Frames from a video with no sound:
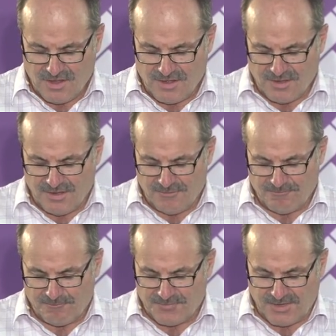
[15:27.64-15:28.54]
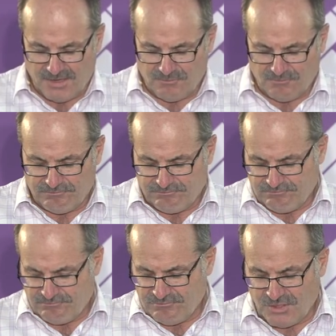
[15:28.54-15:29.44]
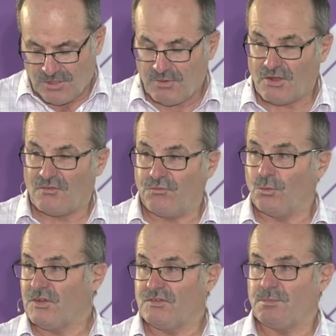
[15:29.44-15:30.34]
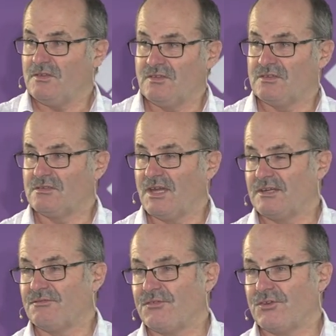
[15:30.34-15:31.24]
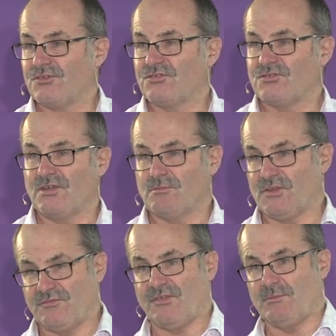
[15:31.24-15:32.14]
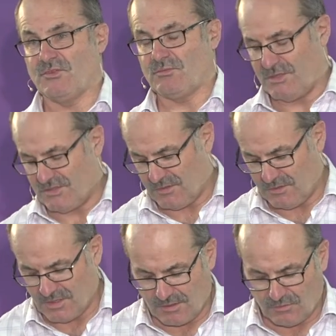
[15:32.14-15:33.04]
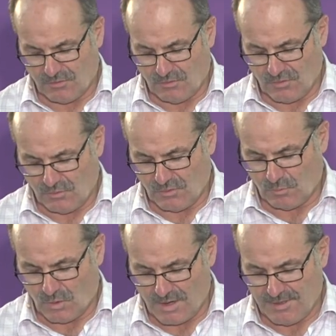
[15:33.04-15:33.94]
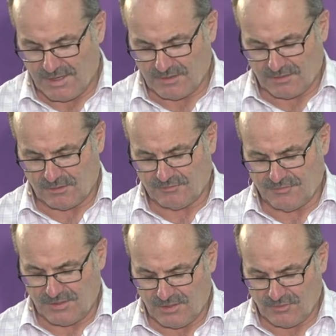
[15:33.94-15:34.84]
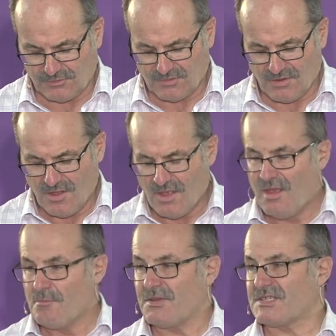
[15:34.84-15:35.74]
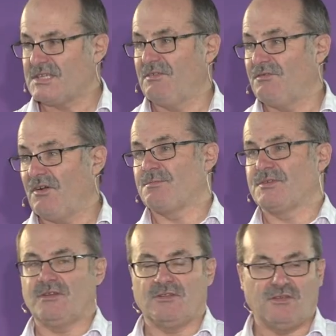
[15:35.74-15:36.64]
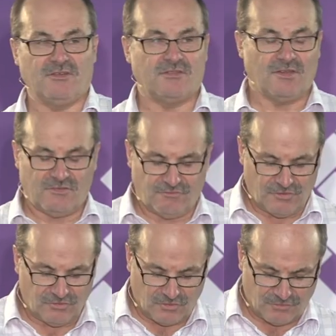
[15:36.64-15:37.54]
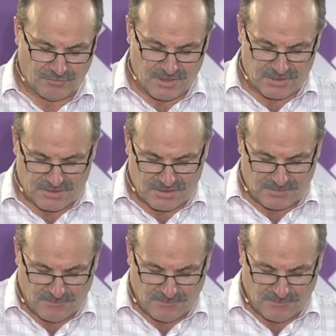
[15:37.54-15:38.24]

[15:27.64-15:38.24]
And you know, we got 40 species of native fish. Our most famous one is the Ununga or the whitebait and the longfin eels. But 75% of these fish are threatened.